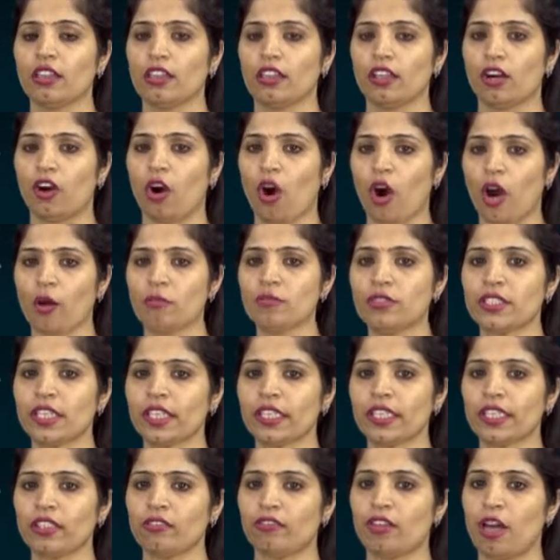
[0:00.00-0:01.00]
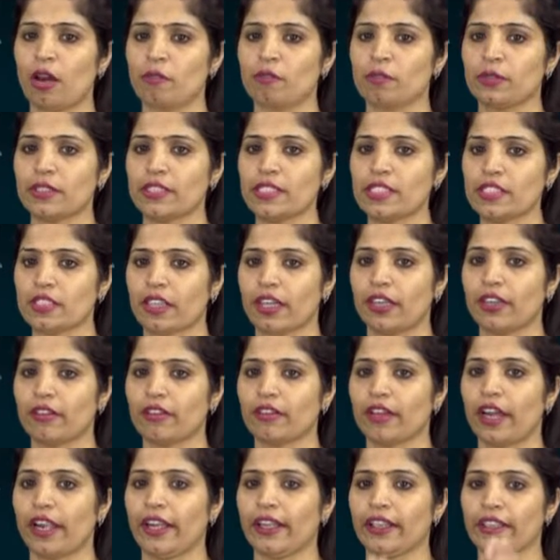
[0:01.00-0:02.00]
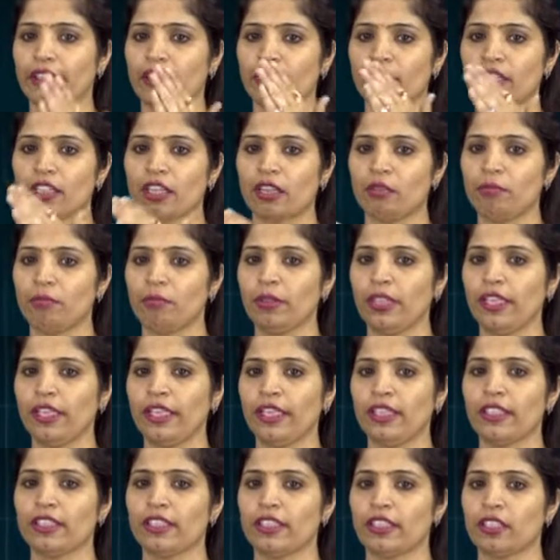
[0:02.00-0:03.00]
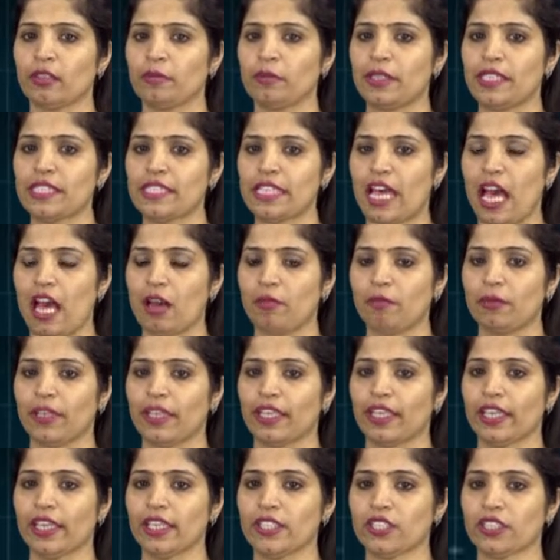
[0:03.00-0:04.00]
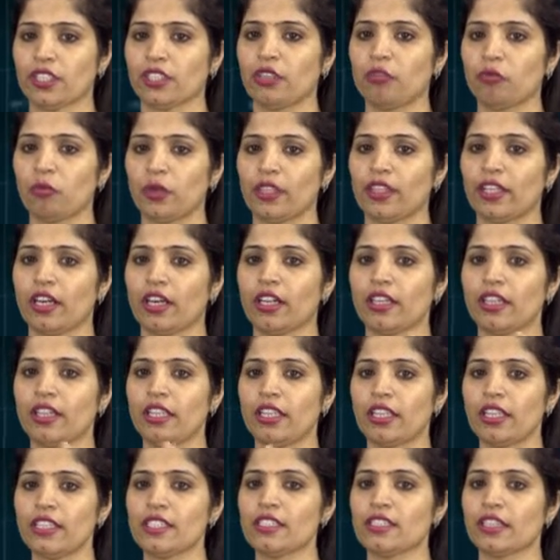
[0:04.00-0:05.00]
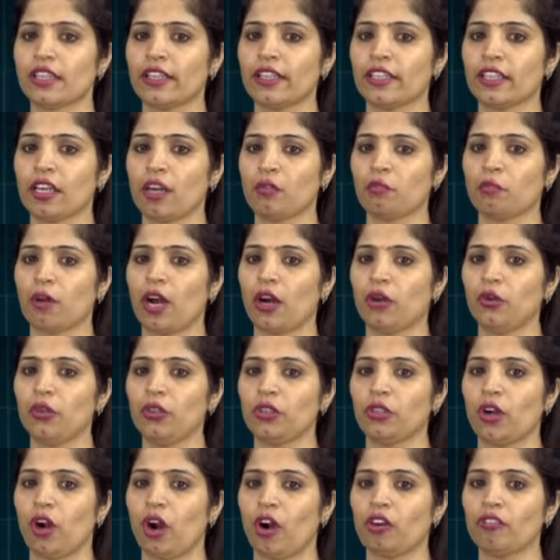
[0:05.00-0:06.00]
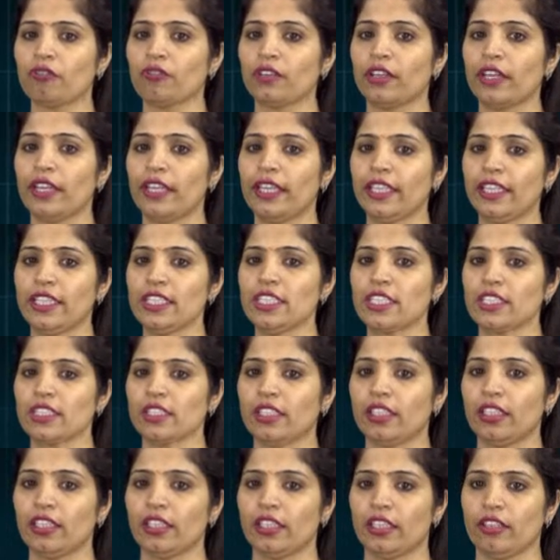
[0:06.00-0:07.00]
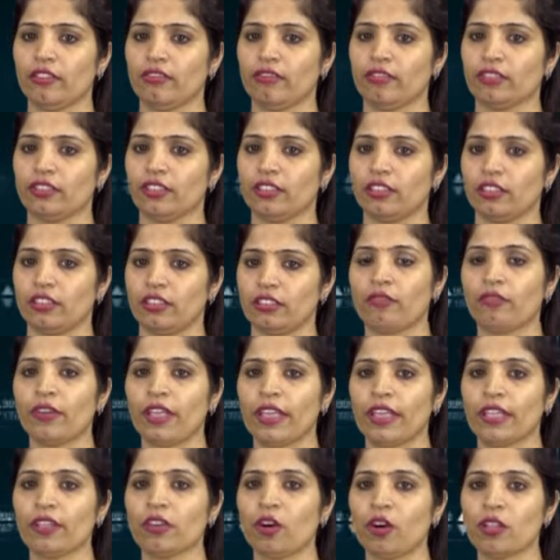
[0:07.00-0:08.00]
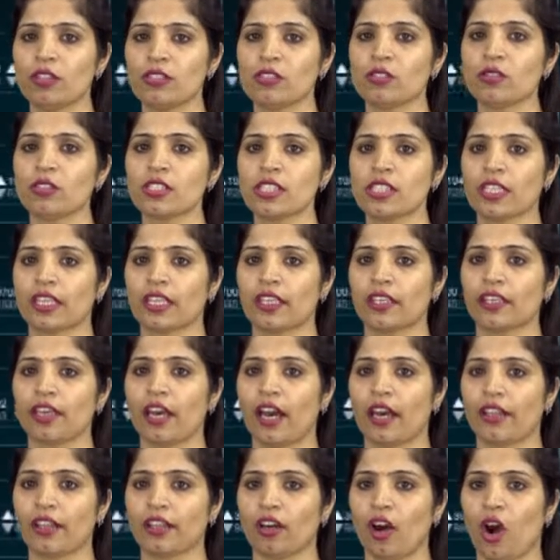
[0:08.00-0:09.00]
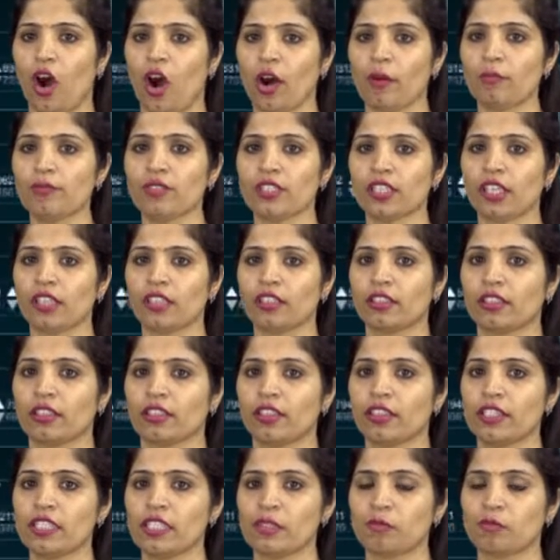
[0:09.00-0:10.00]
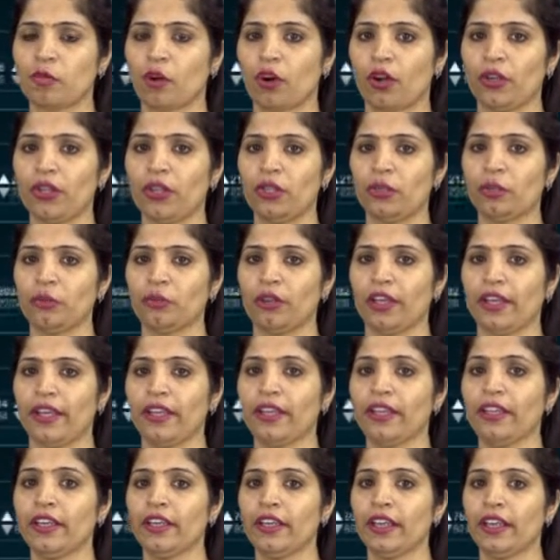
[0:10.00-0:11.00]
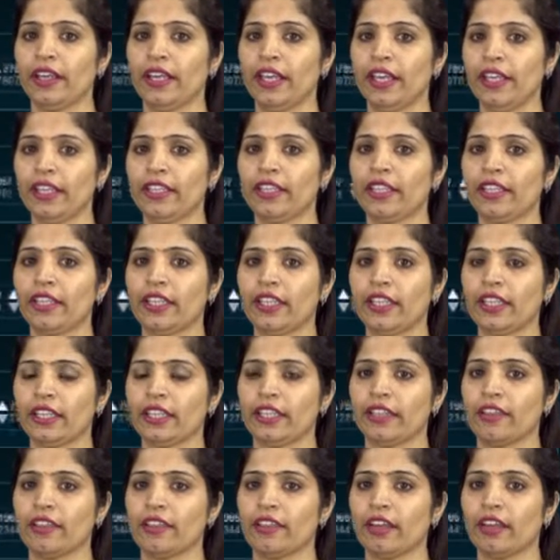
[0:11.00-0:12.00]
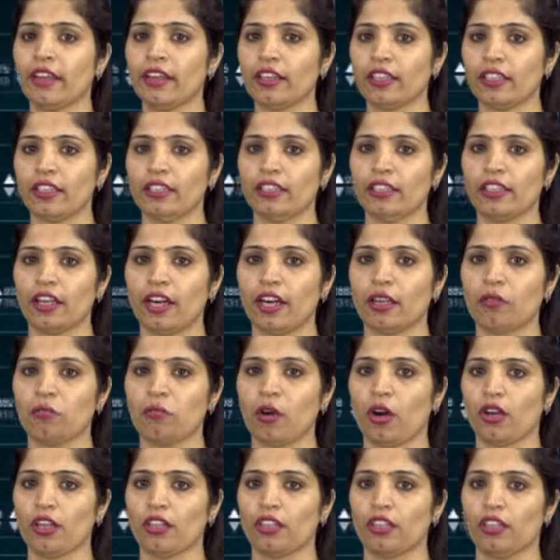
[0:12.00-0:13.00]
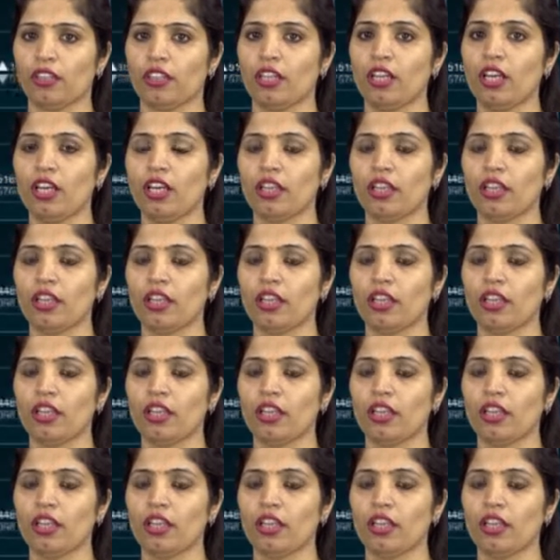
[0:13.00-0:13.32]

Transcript: The object developers can write the complete database application with a decent amount of additional effort. We can also say an object corresponds to an entity in the ER model.